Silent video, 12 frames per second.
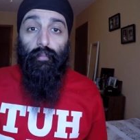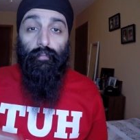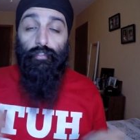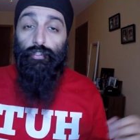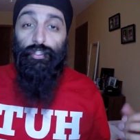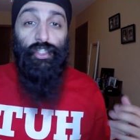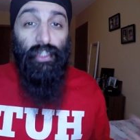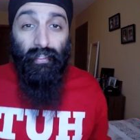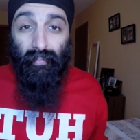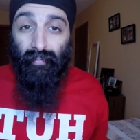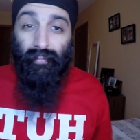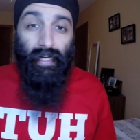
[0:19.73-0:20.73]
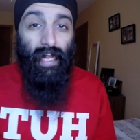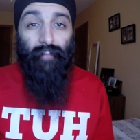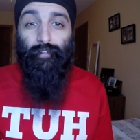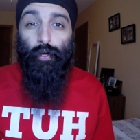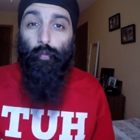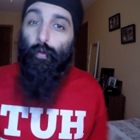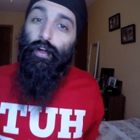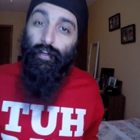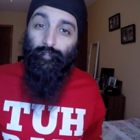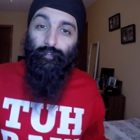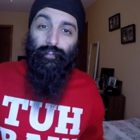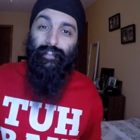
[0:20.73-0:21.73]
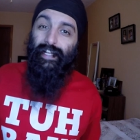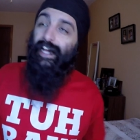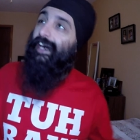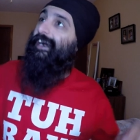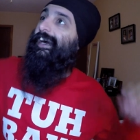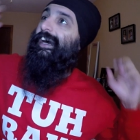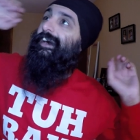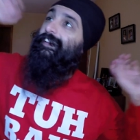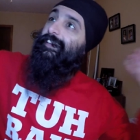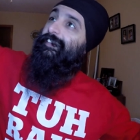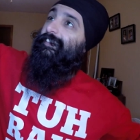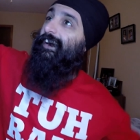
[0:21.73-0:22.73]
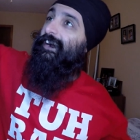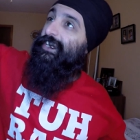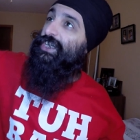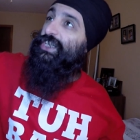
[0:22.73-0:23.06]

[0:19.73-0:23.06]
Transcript: So you're chilling, you're having a wonderful day, the sun is